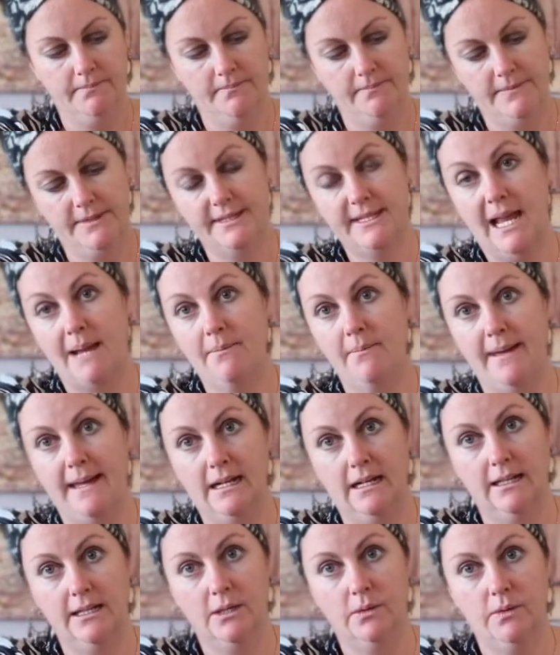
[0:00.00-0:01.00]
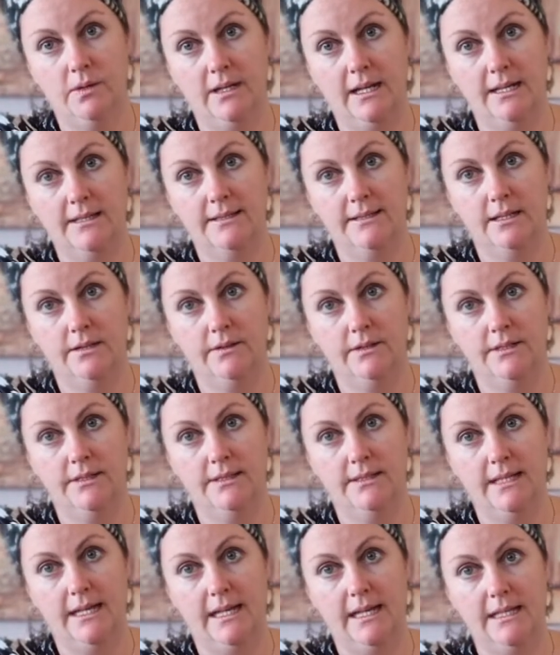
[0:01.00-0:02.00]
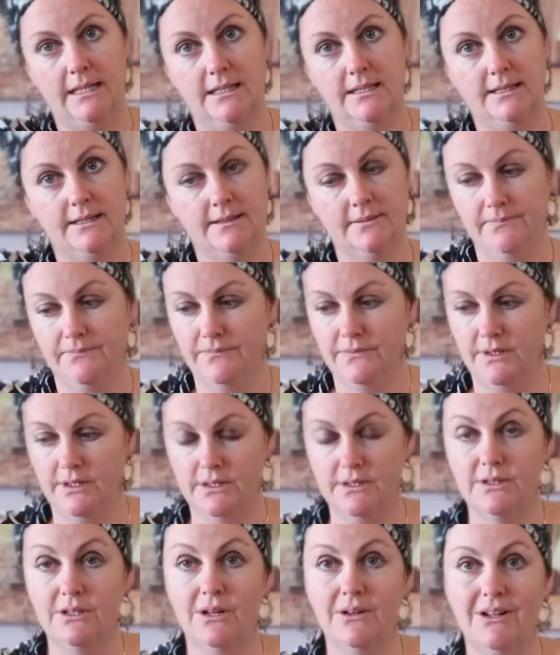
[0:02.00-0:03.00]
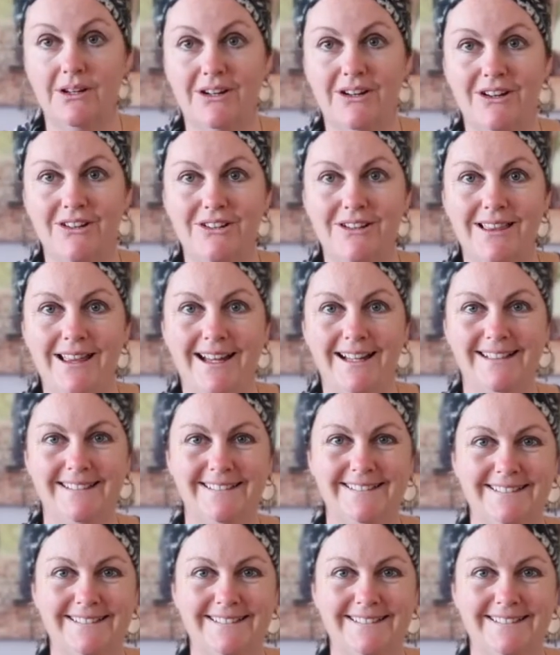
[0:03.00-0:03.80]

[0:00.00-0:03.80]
same amount of liquid as there is seeds. So I'm gonna go do that.